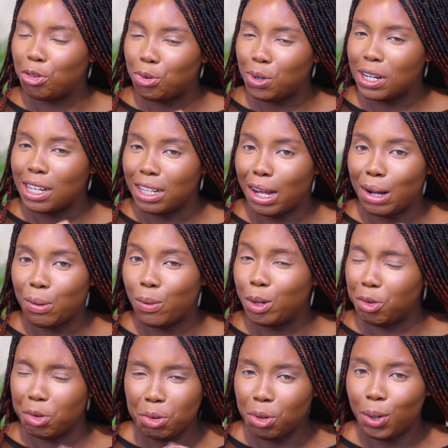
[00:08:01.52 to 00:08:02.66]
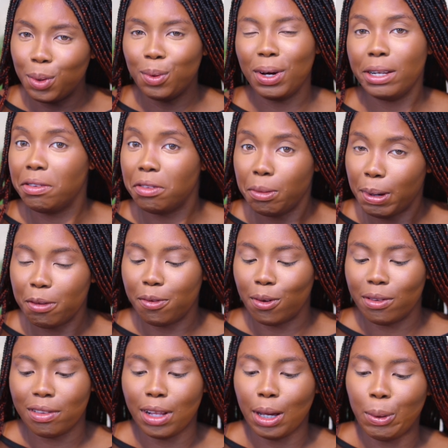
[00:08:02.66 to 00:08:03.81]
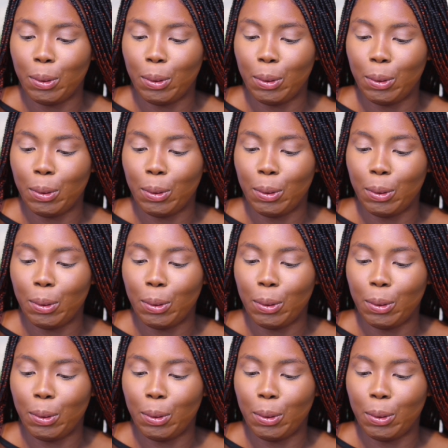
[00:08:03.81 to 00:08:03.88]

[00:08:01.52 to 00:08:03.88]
a tricky language, you know, and it's not my first